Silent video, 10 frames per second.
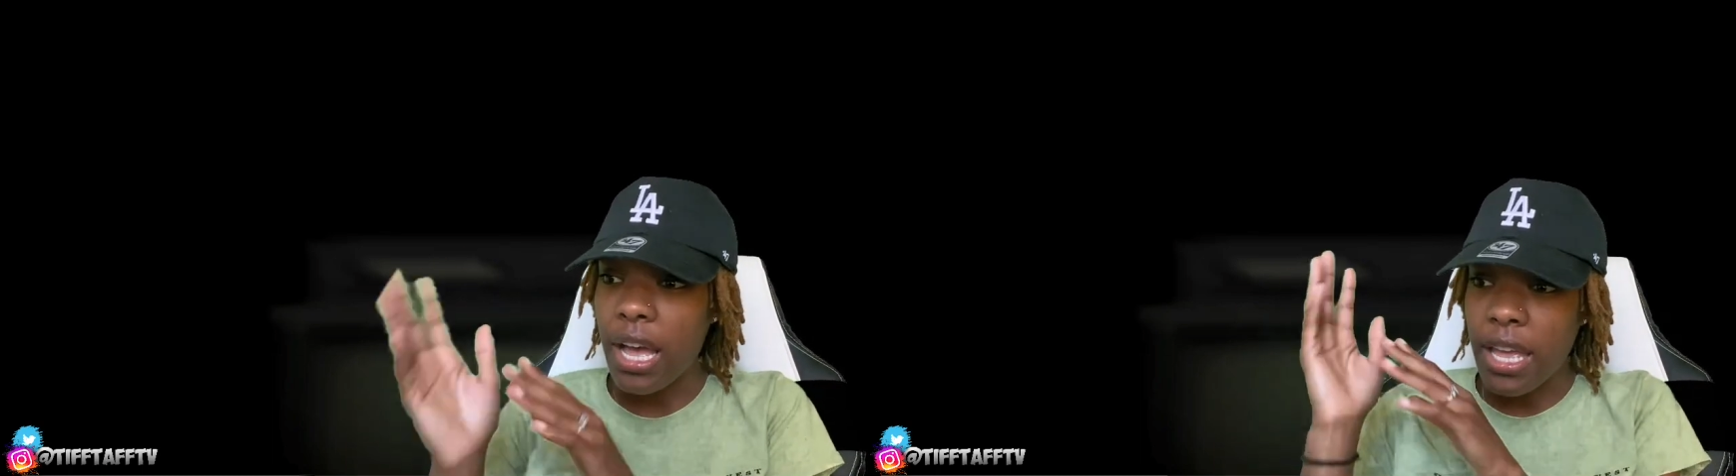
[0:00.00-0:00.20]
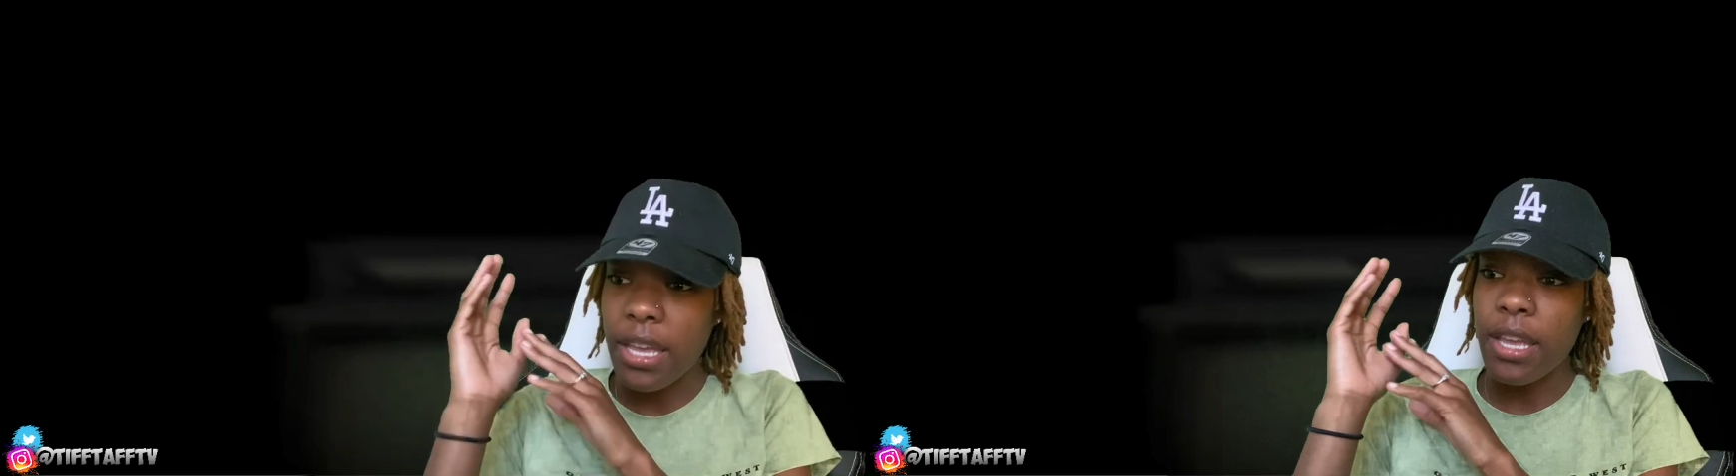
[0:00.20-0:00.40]

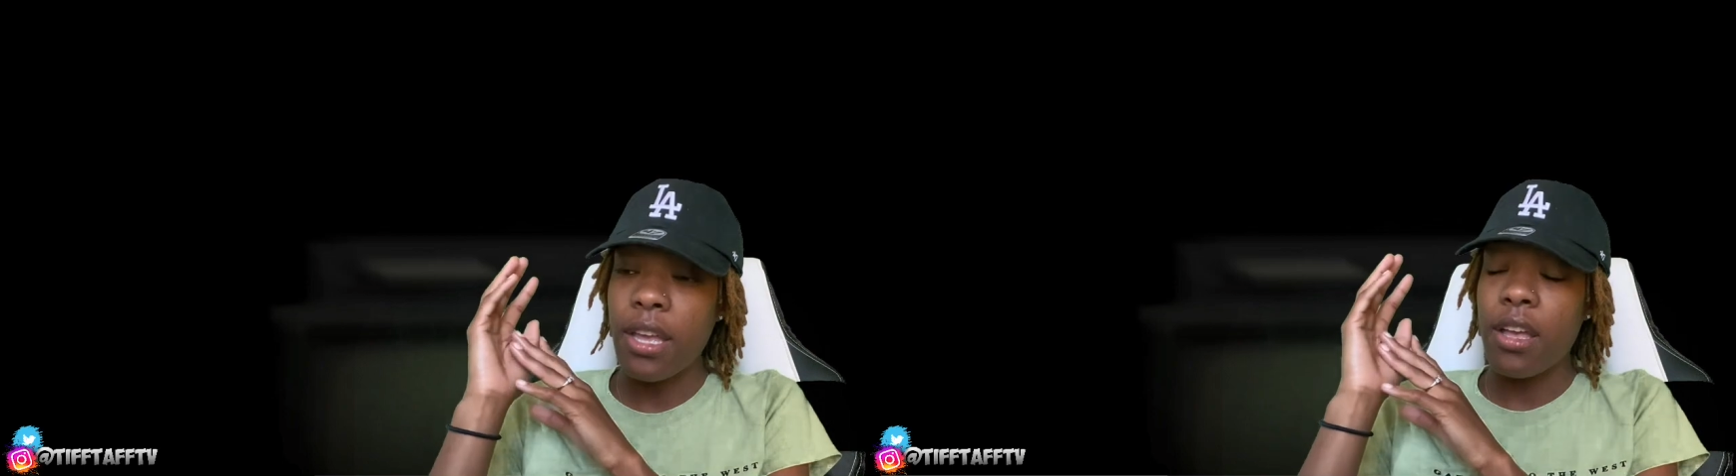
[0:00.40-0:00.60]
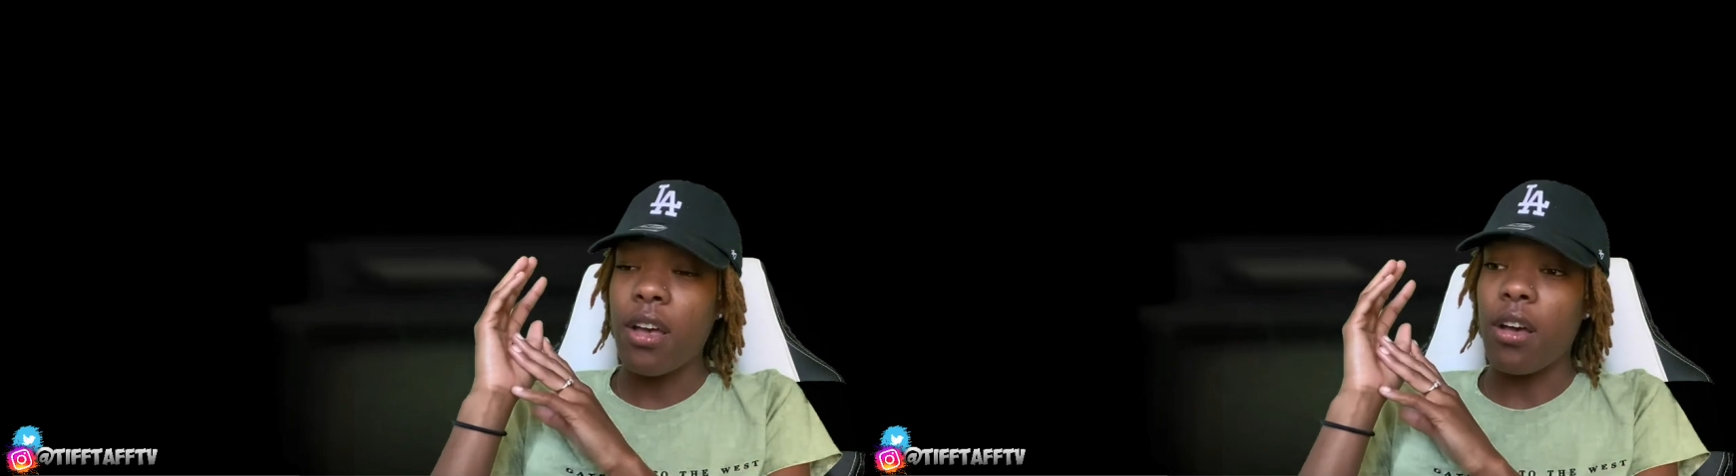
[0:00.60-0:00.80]
I
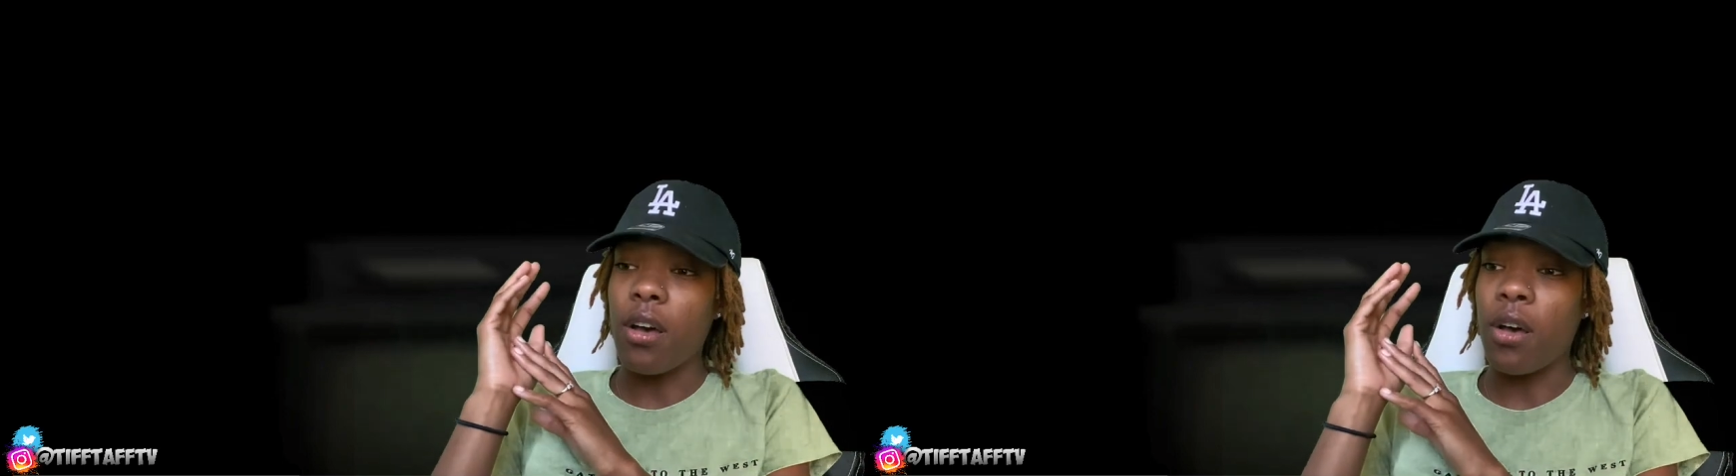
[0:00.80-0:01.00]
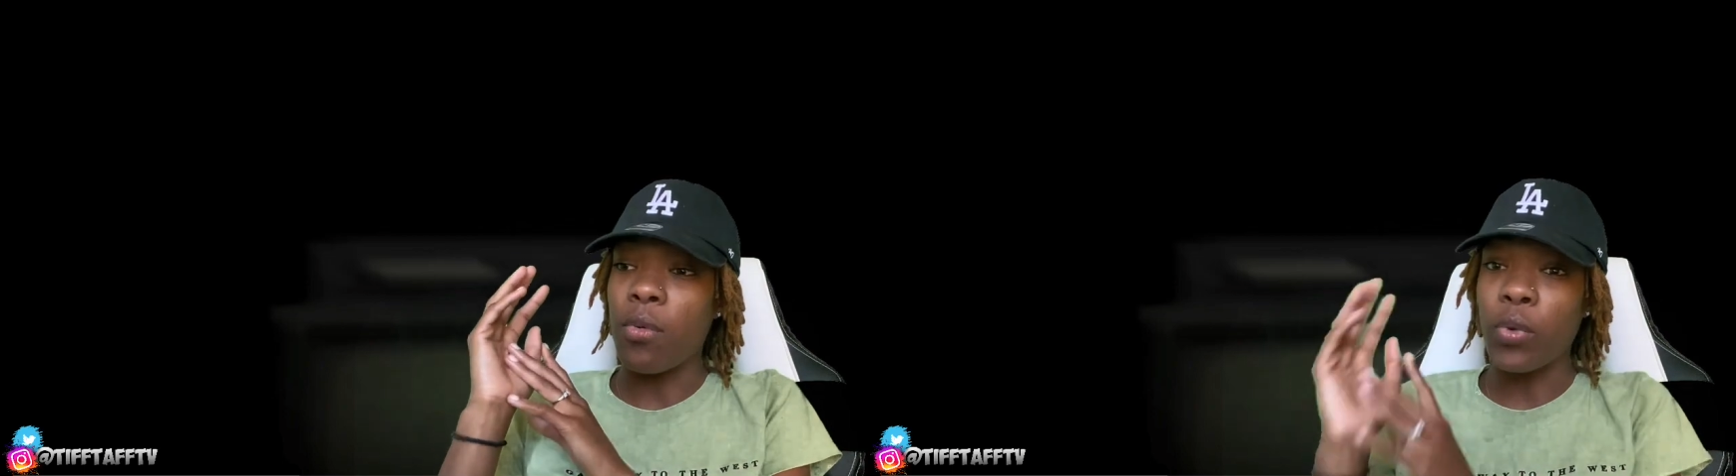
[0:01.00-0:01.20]

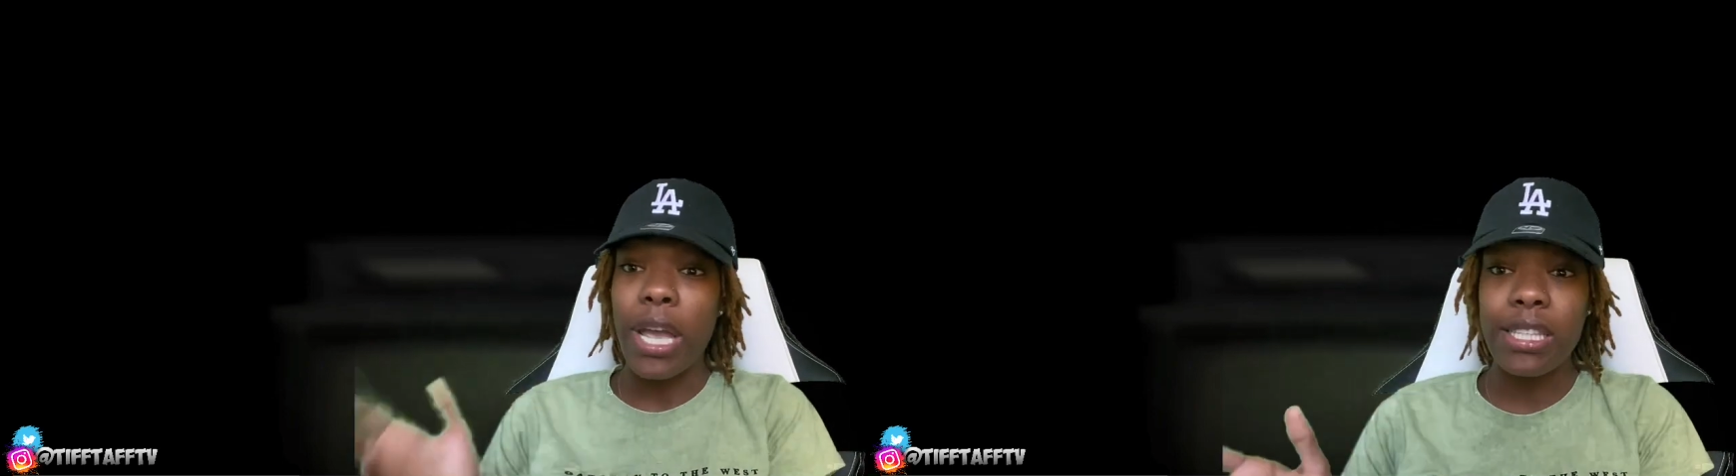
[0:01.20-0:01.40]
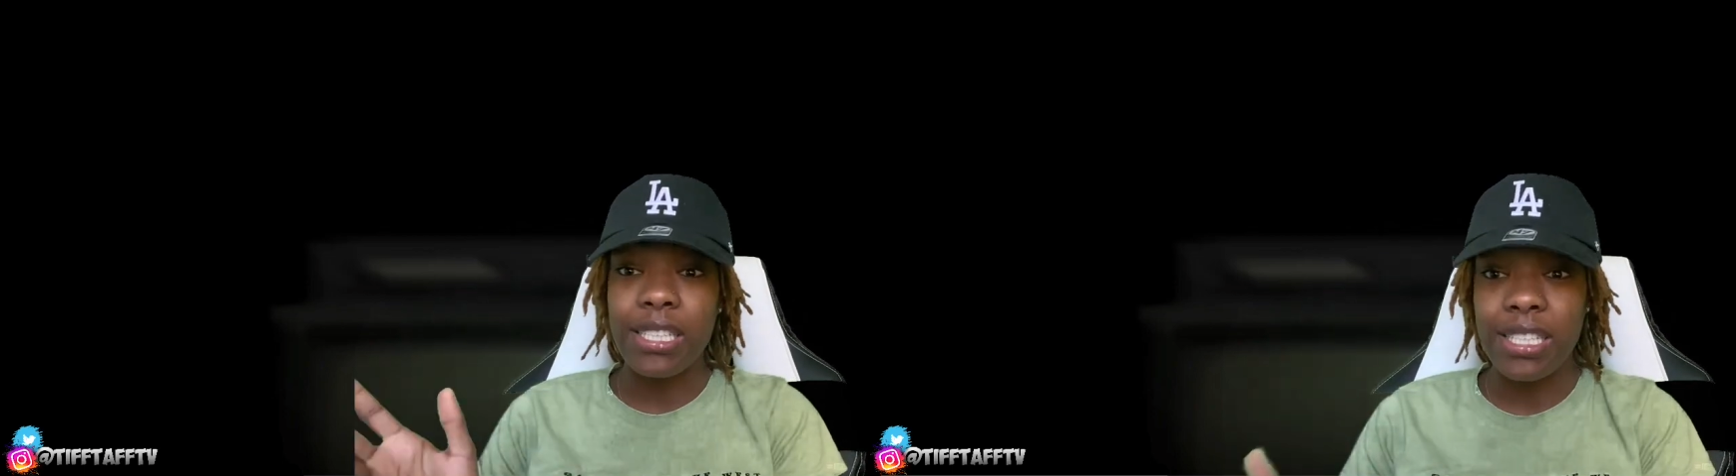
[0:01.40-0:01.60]

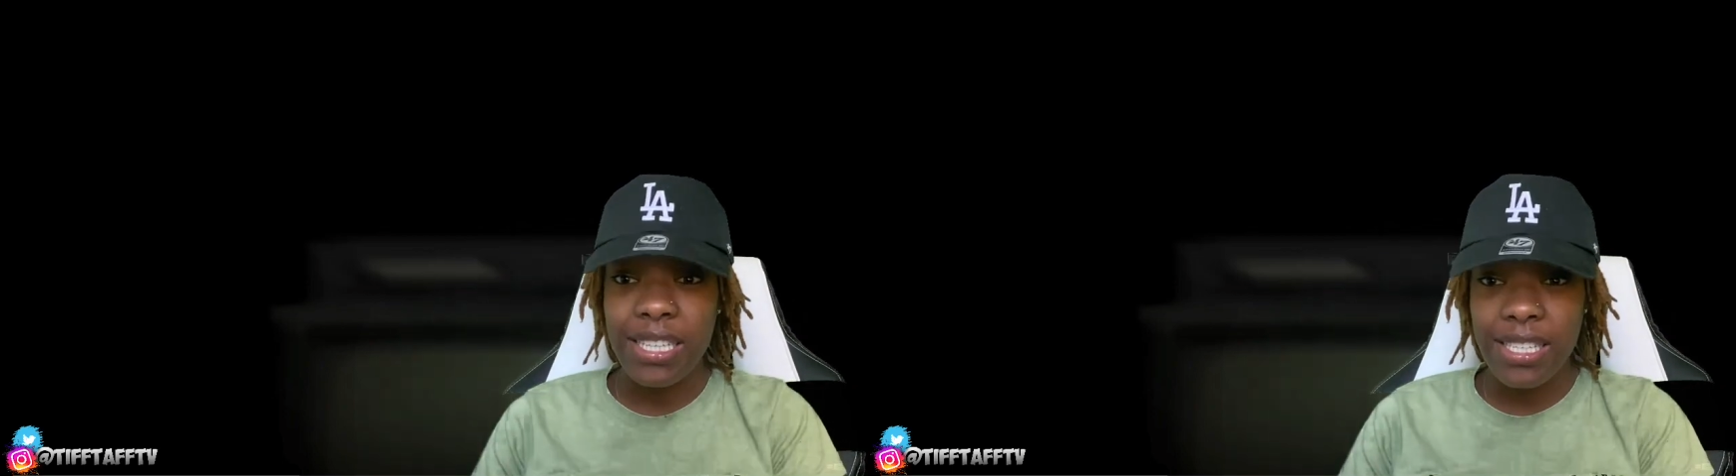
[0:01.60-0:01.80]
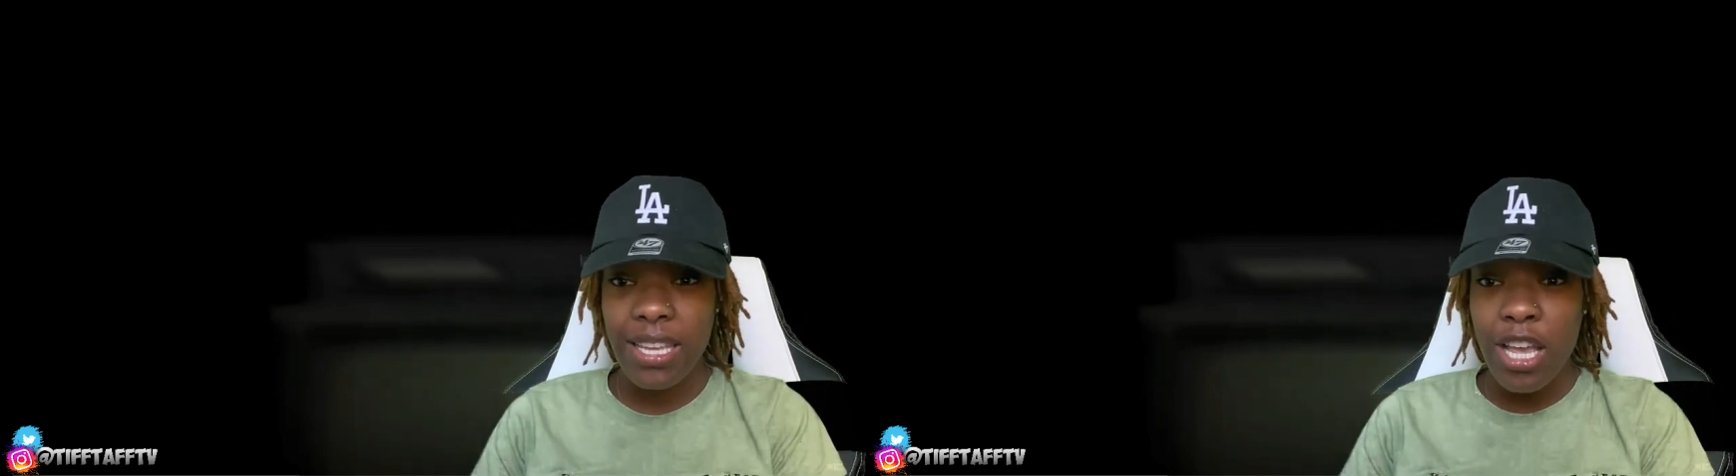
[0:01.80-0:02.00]
react to
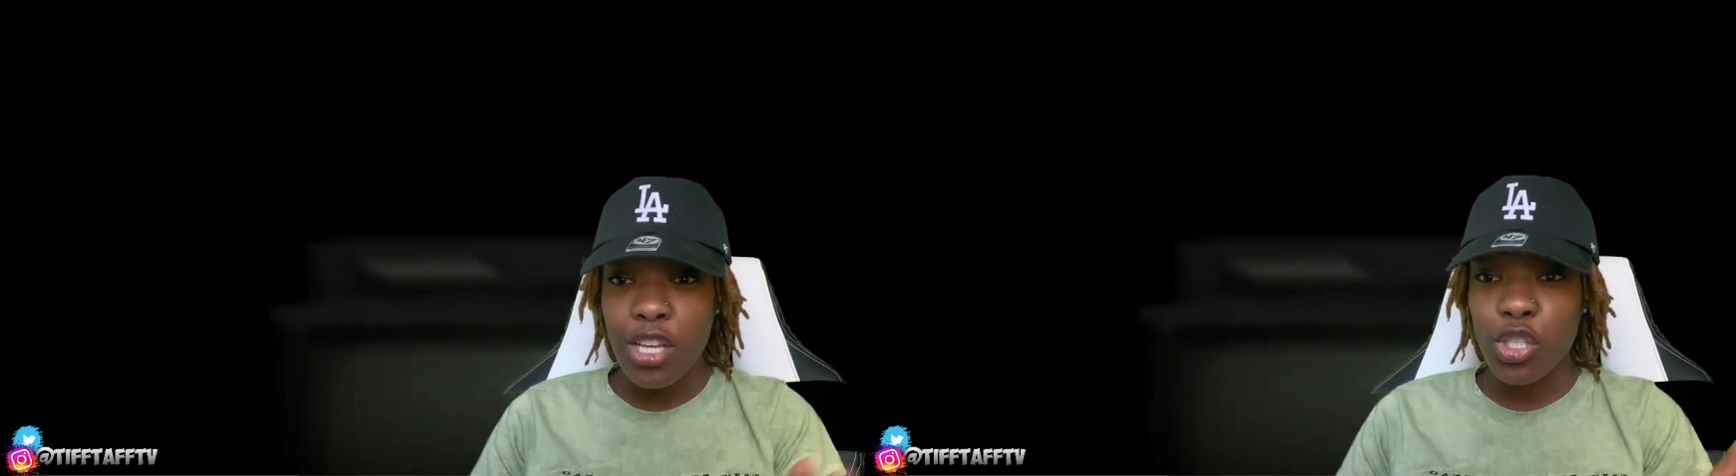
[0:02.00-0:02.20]
this.